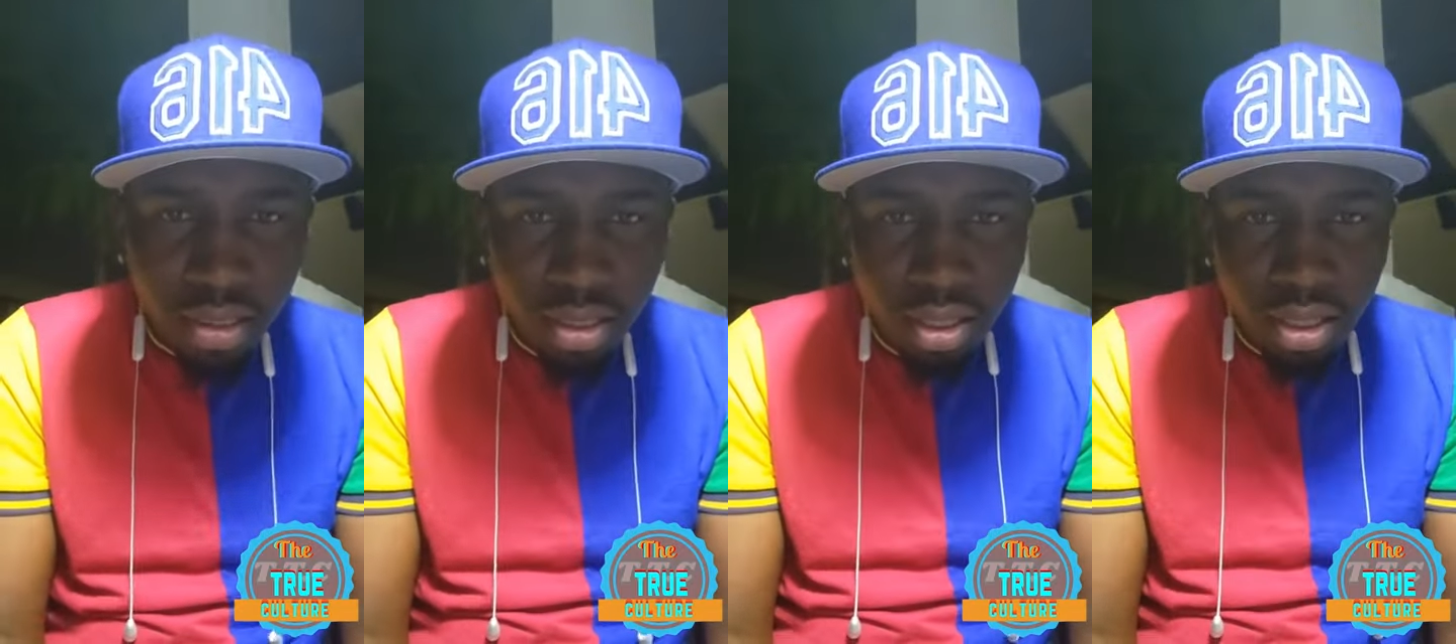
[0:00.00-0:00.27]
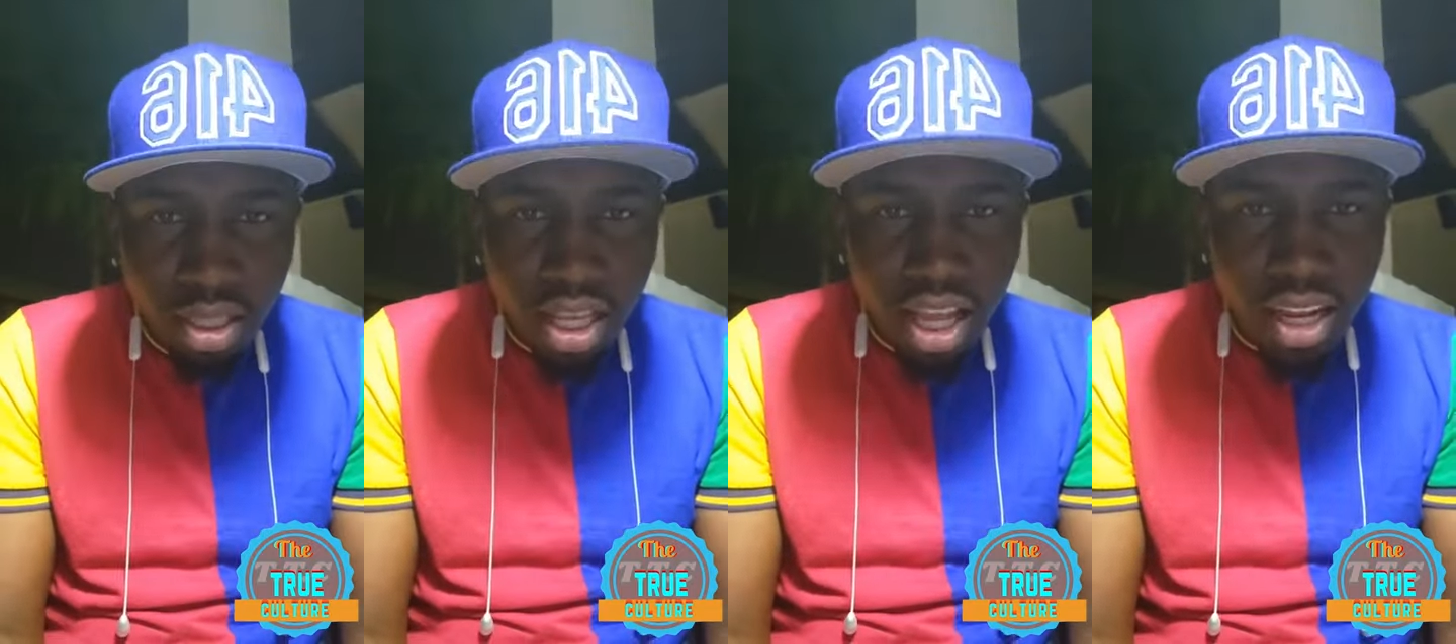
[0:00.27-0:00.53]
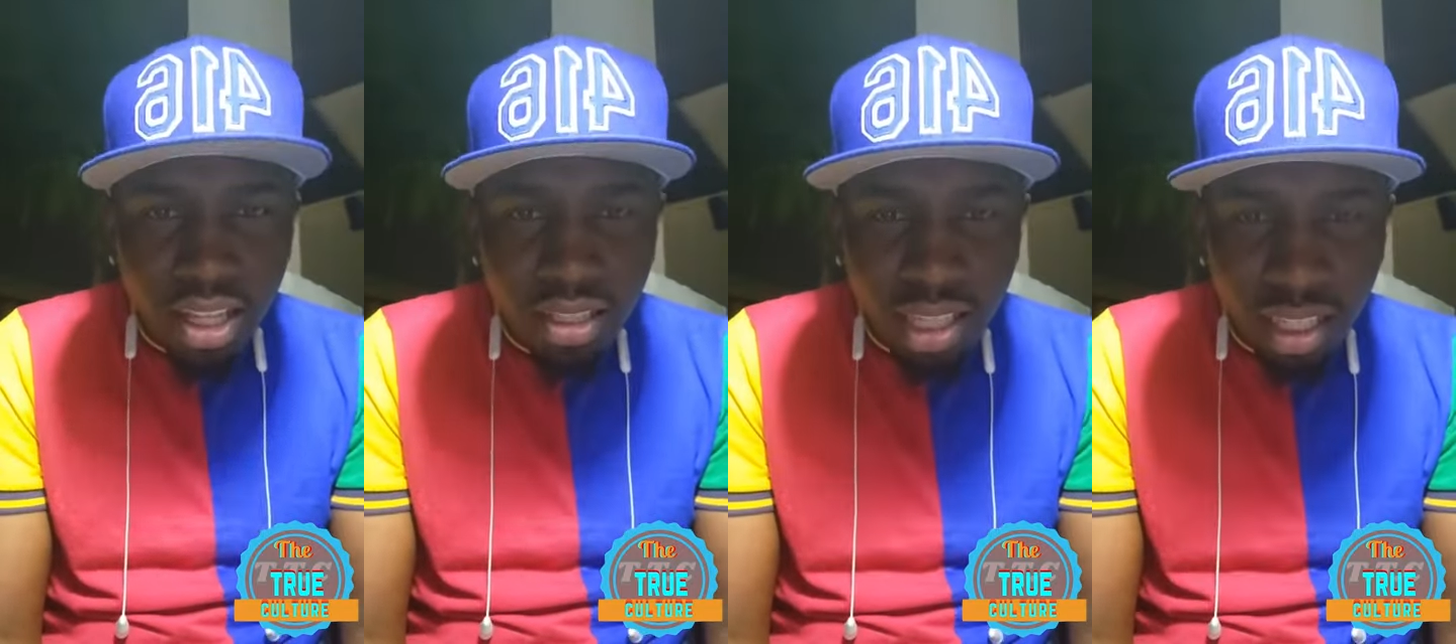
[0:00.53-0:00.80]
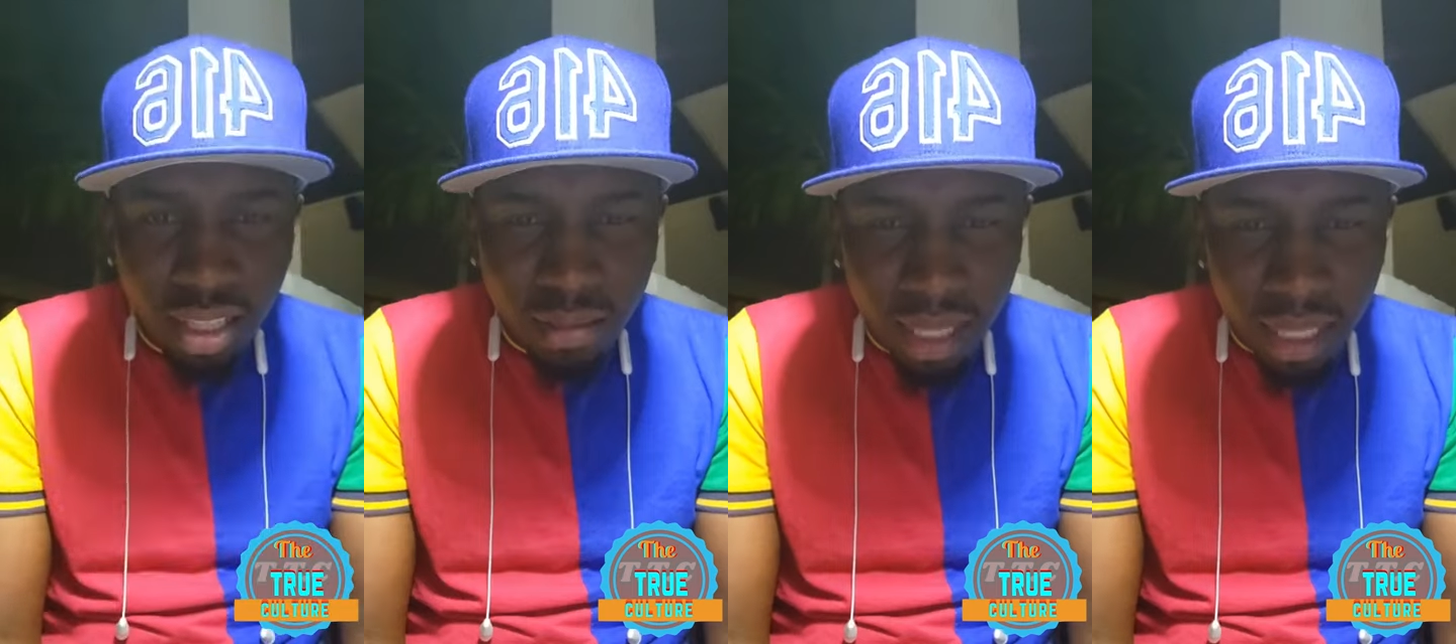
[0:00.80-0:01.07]
You understand
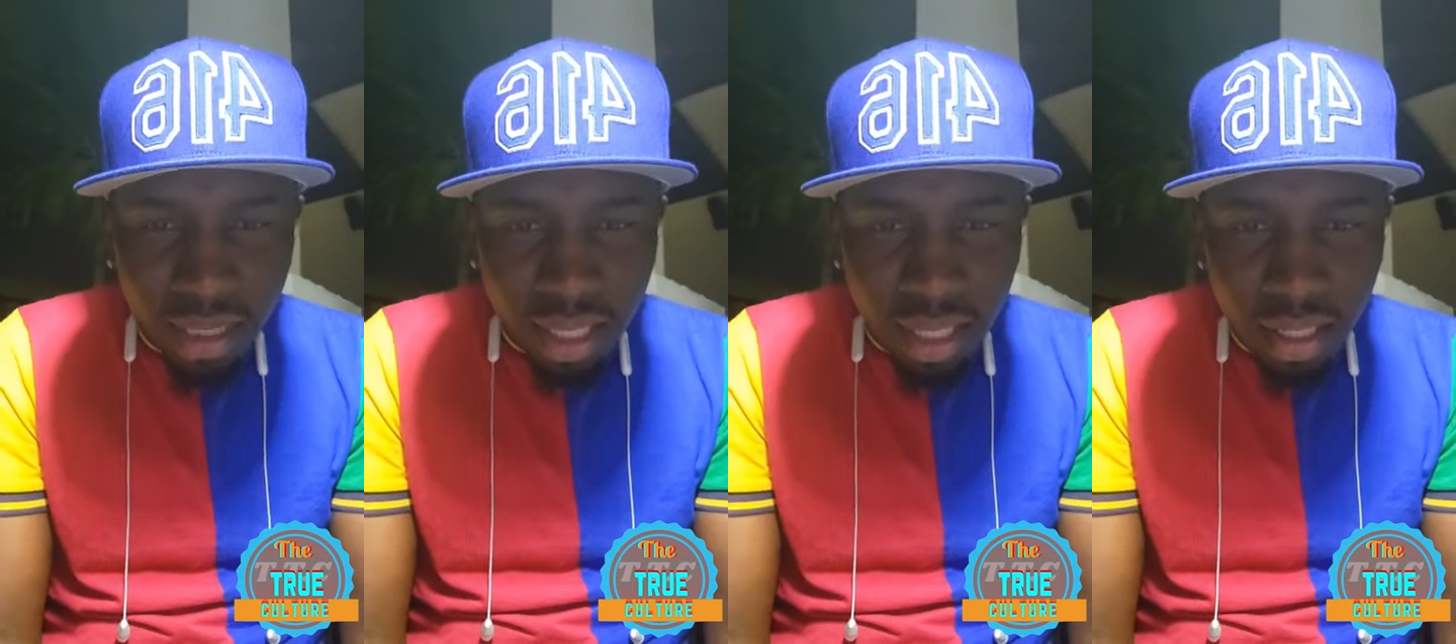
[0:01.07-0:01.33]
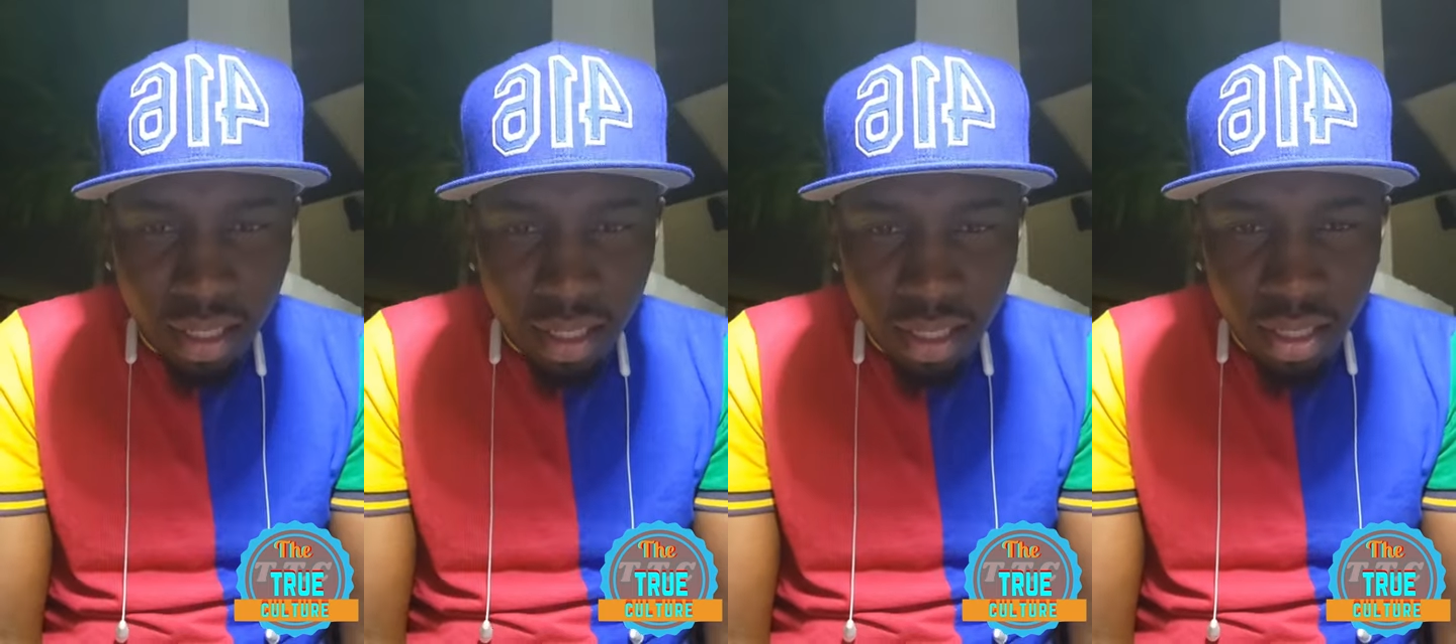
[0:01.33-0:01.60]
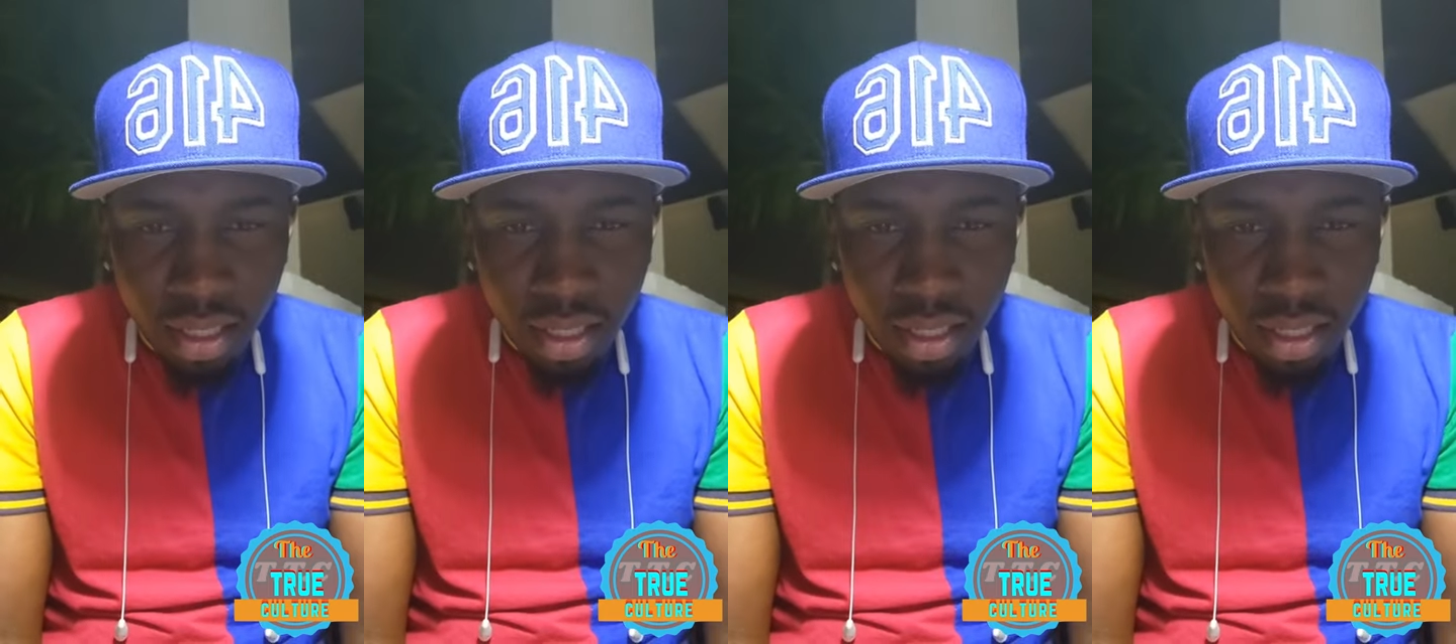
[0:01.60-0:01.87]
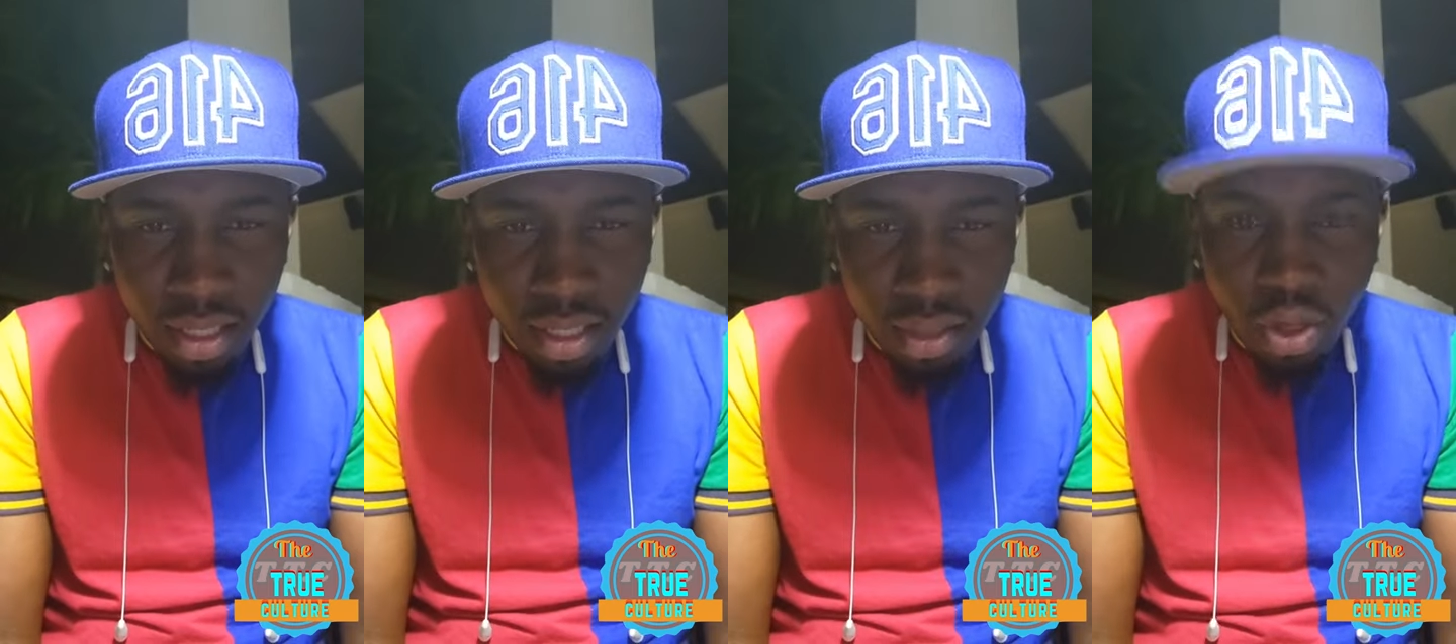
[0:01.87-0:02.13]
what I say?
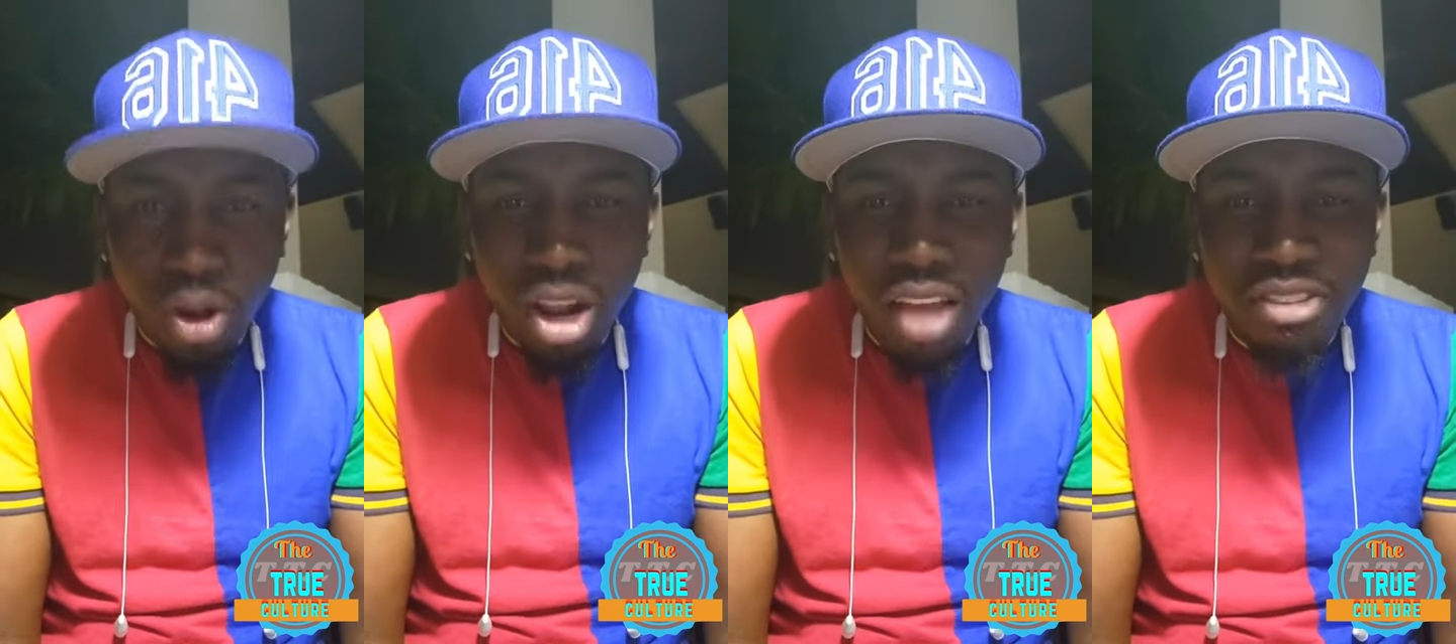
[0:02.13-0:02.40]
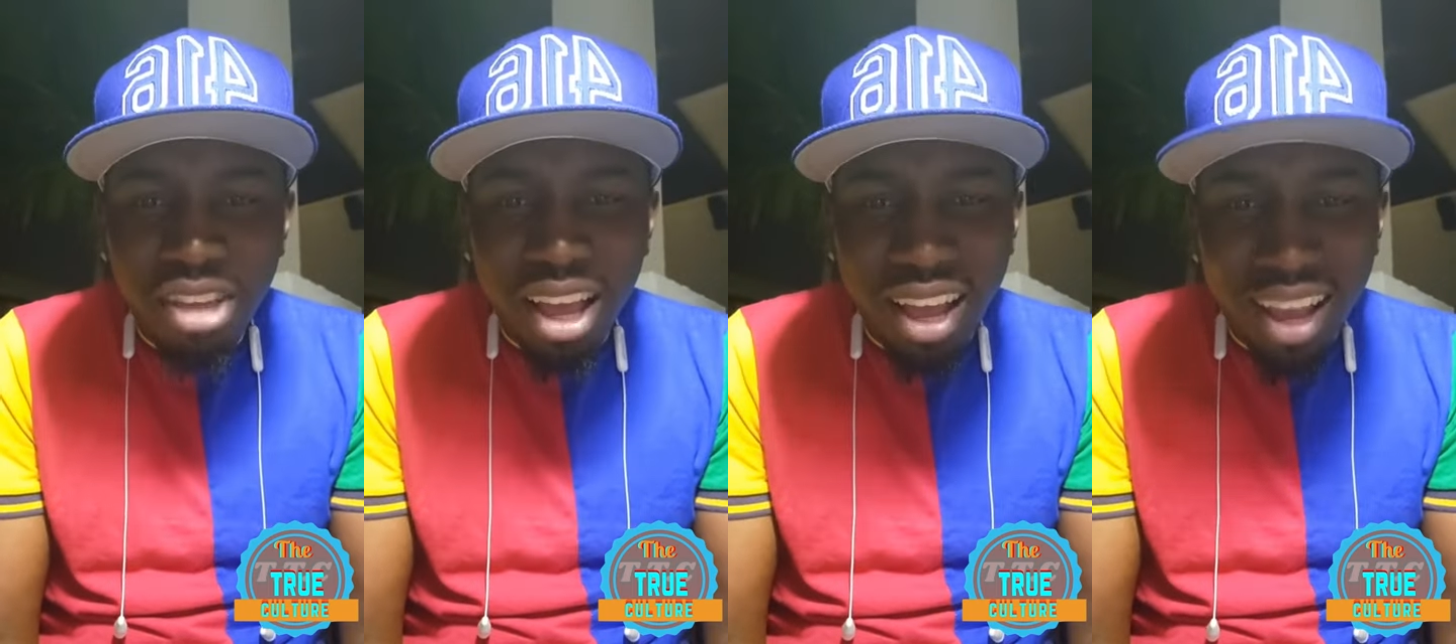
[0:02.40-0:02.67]
So I have to